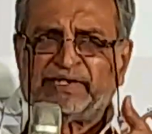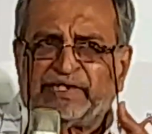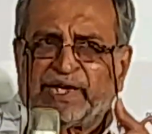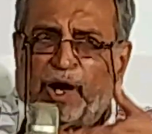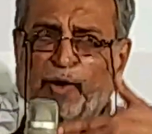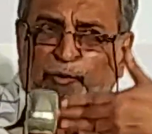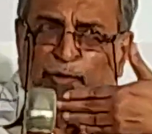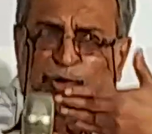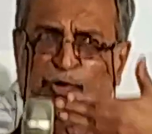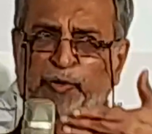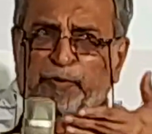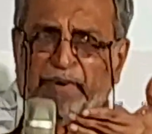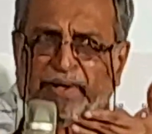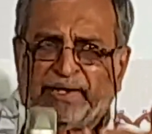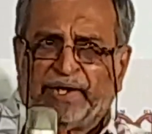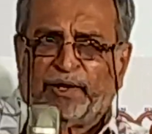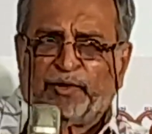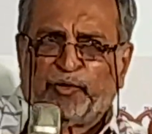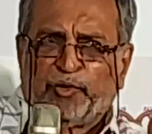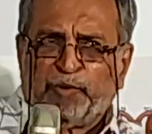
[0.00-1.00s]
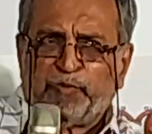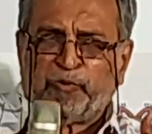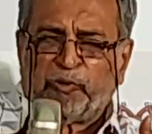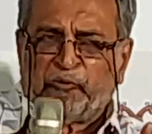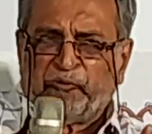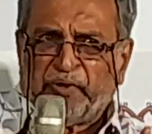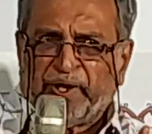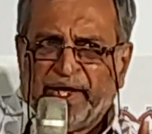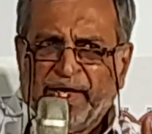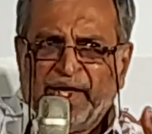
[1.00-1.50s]
is how do you make a good
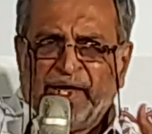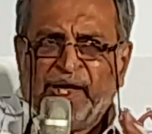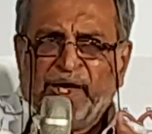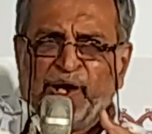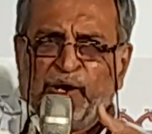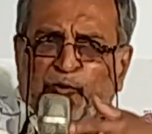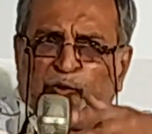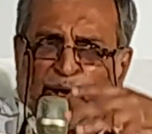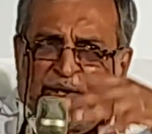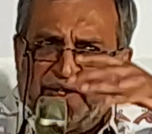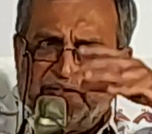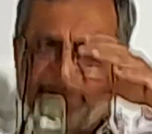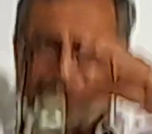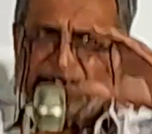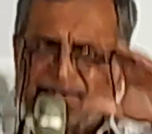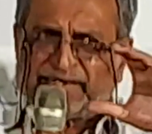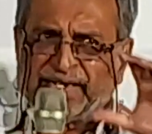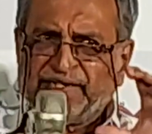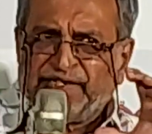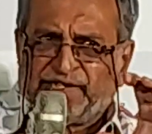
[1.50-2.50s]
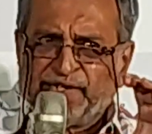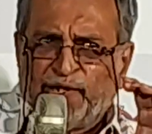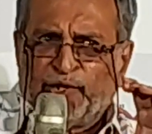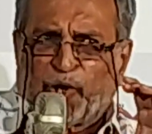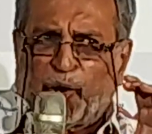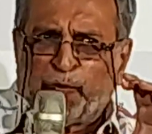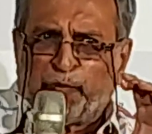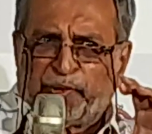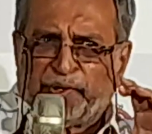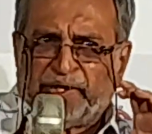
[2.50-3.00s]
movie? What are the essential
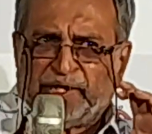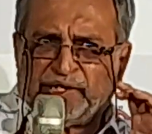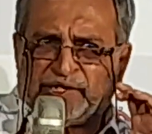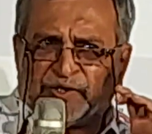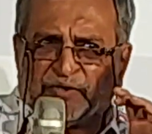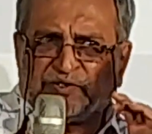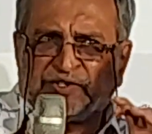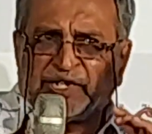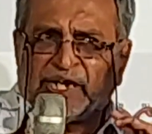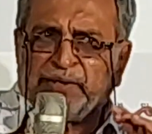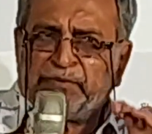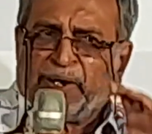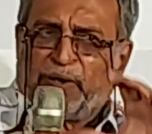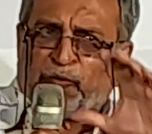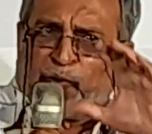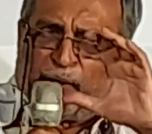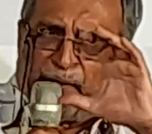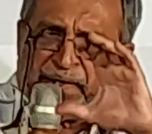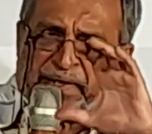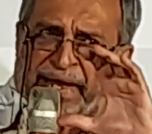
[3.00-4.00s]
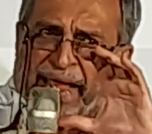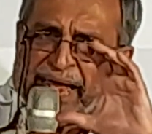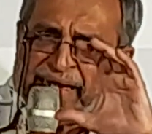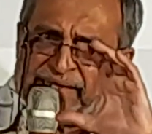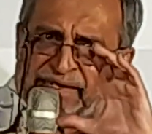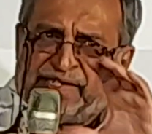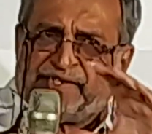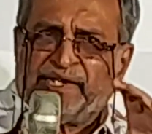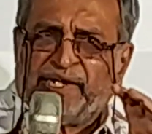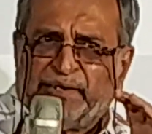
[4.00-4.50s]
components of cinema? What
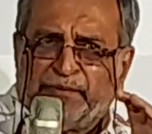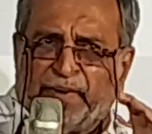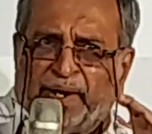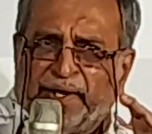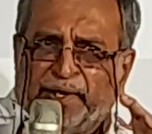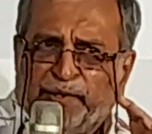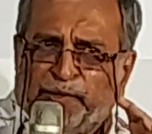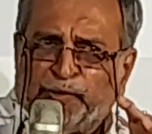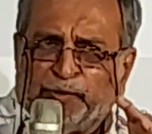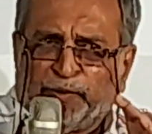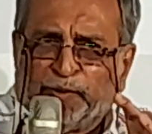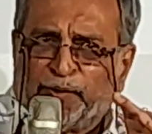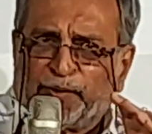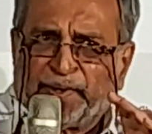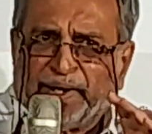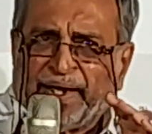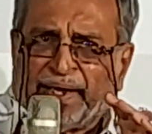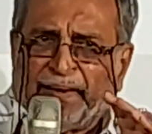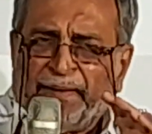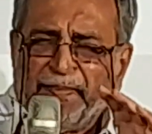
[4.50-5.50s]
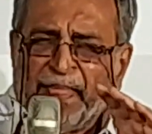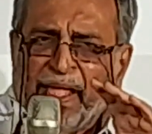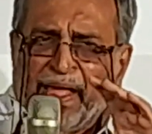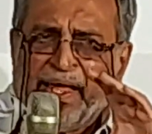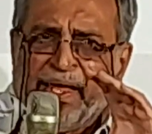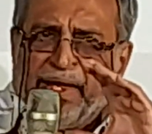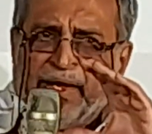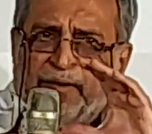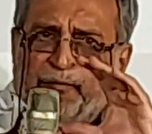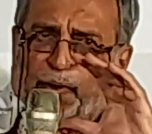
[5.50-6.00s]
can cinema do? Okay,
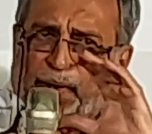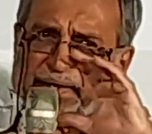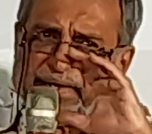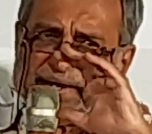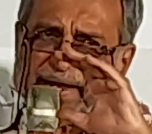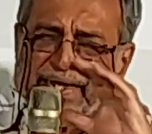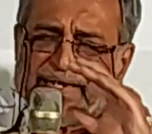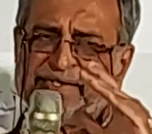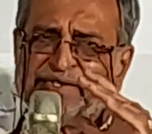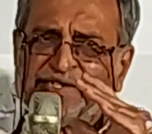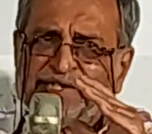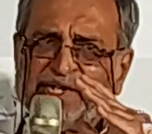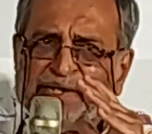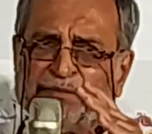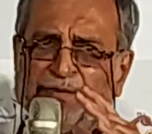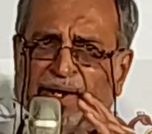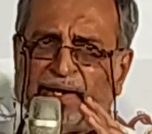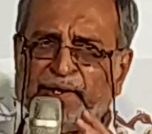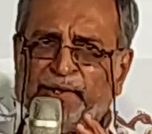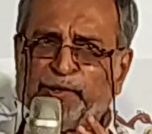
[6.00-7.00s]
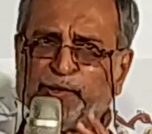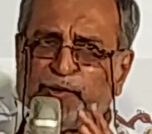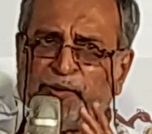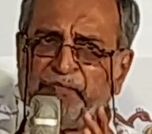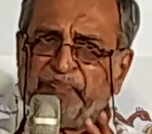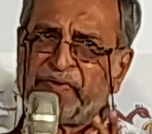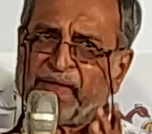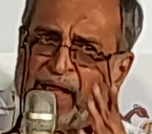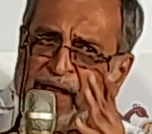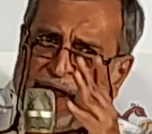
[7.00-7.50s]
what can cinema
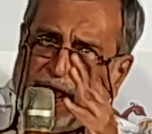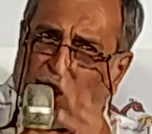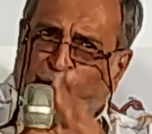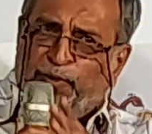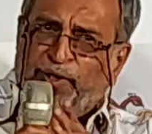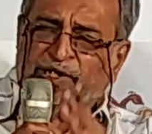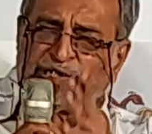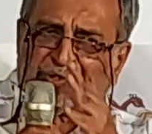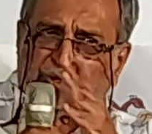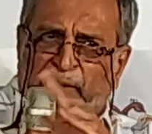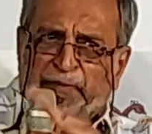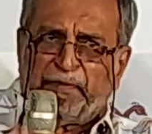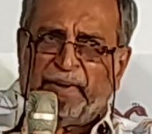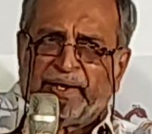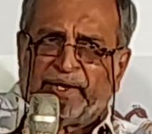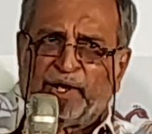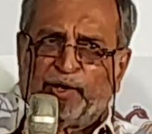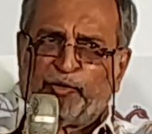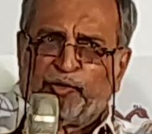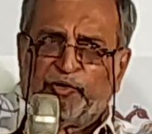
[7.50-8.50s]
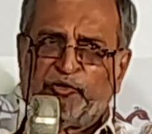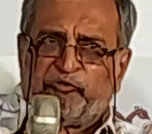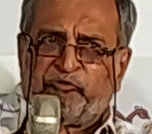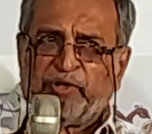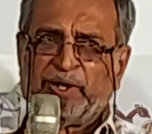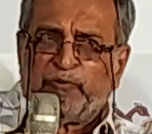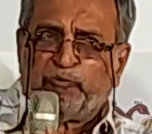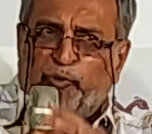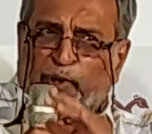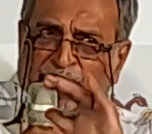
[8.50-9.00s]
do? How does one make a good
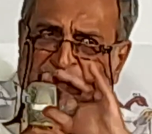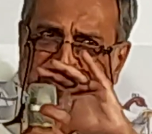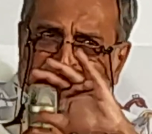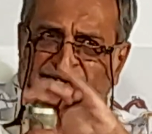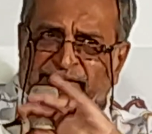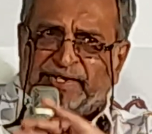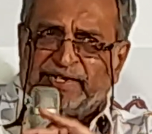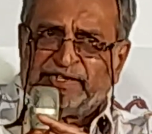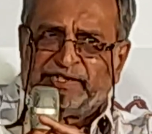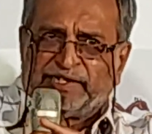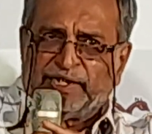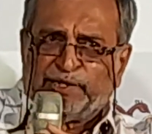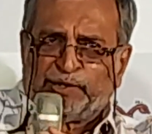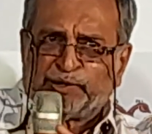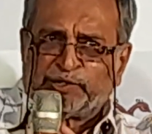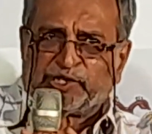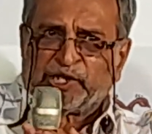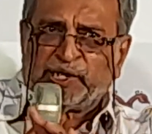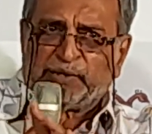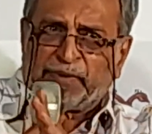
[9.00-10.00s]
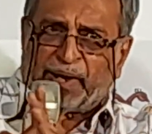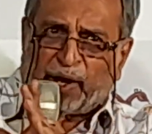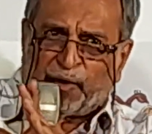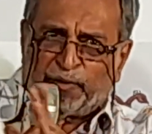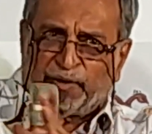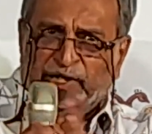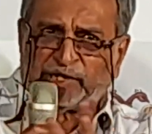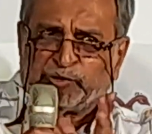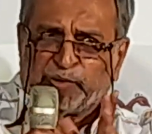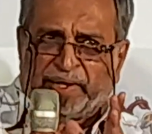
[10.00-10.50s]
film? What is essential to cinema? How
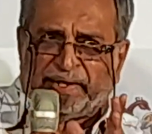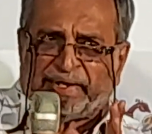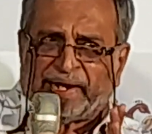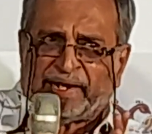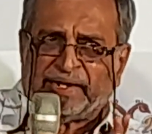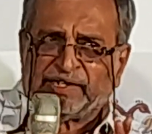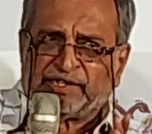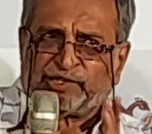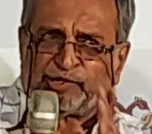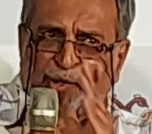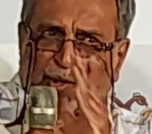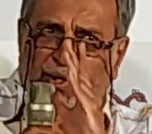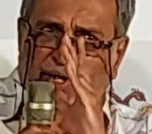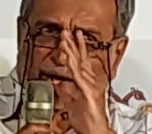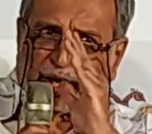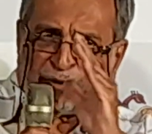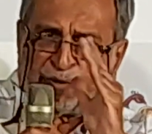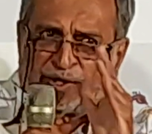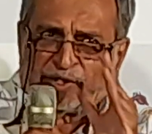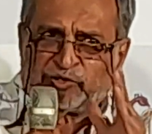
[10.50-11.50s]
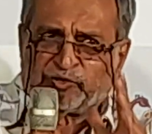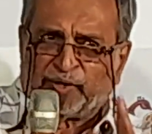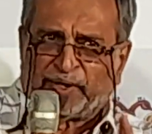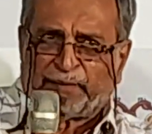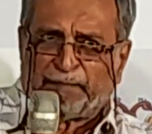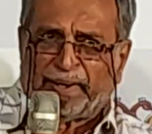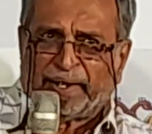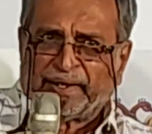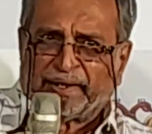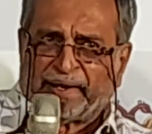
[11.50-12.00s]
does one tell a story? How does
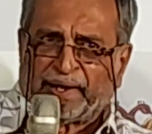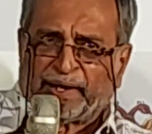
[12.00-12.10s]
one make a